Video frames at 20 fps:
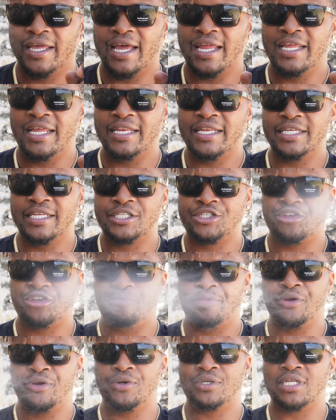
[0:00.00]
and it
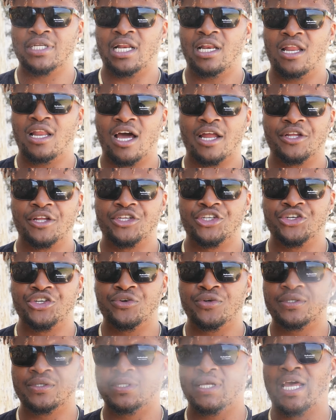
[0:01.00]
distributes a lot of
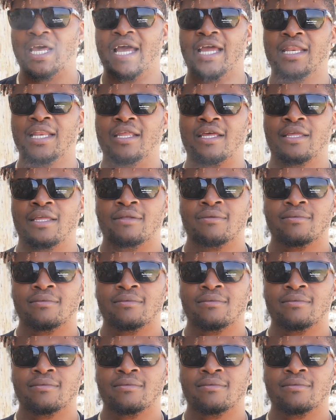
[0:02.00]
juice and